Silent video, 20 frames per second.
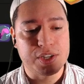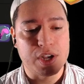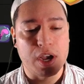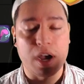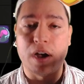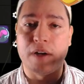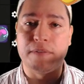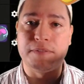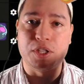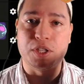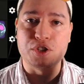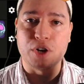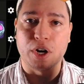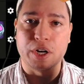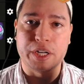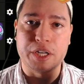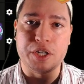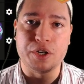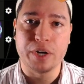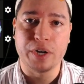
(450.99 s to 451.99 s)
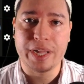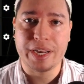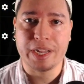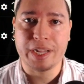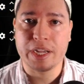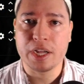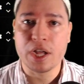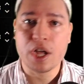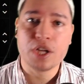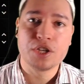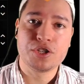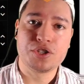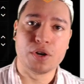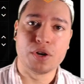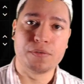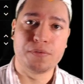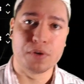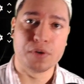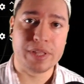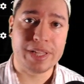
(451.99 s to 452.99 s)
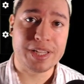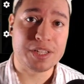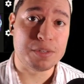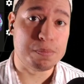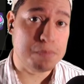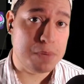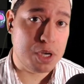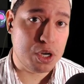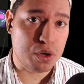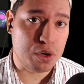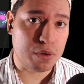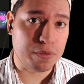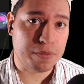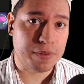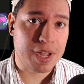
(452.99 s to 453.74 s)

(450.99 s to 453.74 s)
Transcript: of the target you're hitting. So for this move,